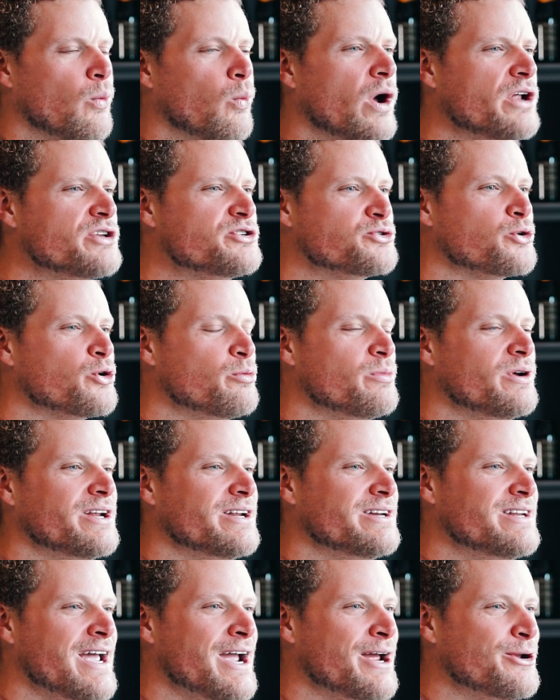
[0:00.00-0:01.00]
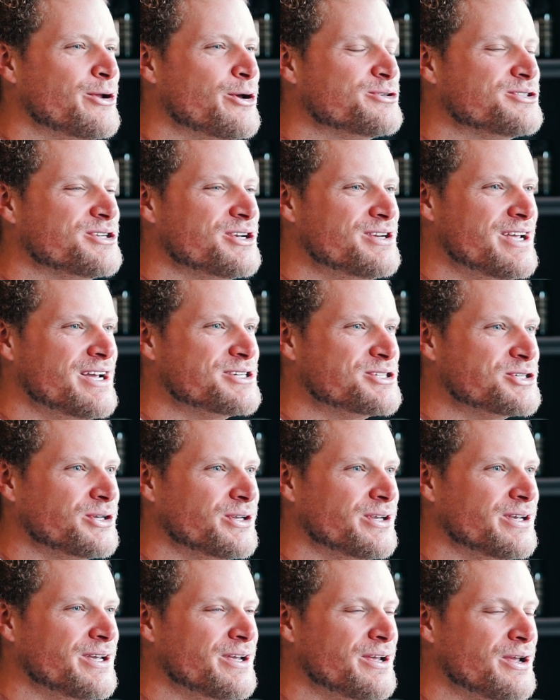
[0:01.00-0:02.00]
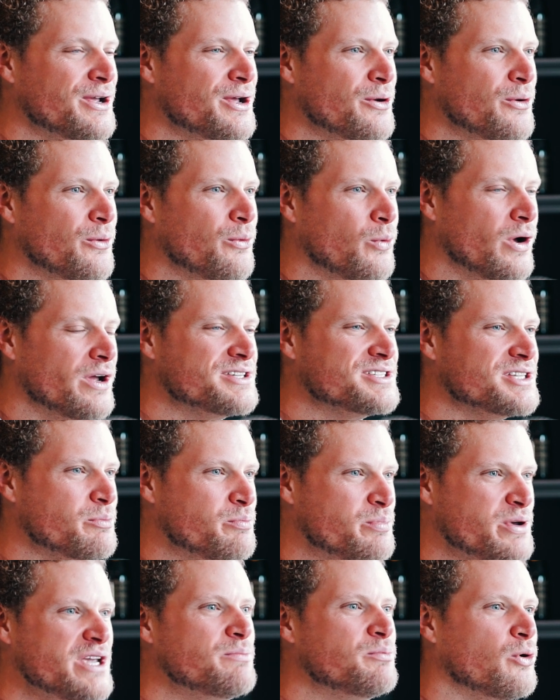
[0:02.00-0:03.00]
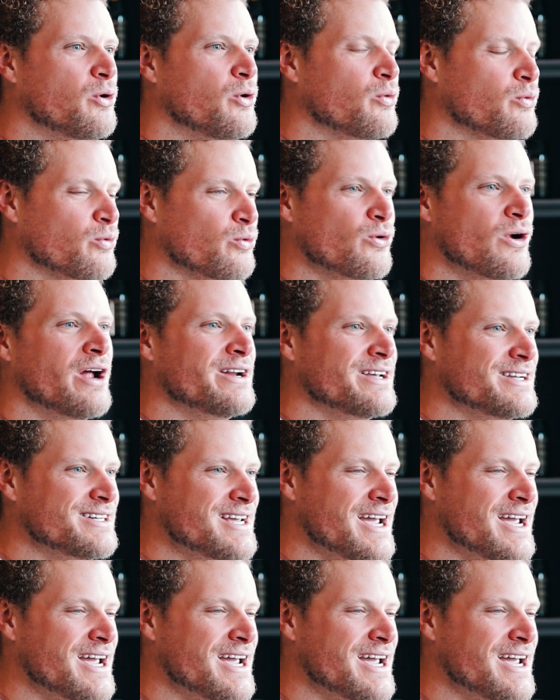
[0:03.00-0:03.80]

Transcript: What drew me to Dan-O's initially was the people running